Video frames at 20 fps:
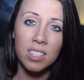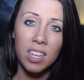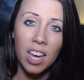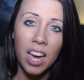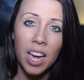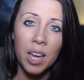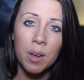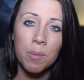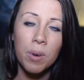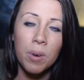
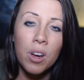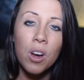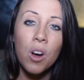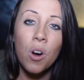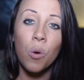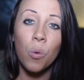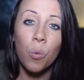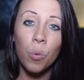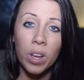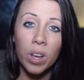time
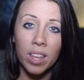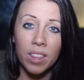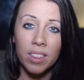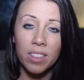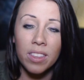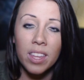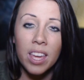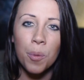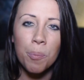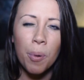with.
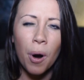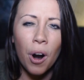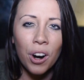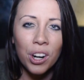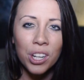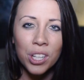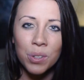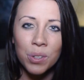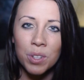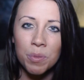
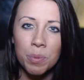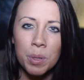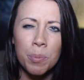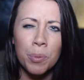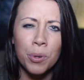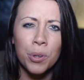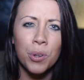Partner with people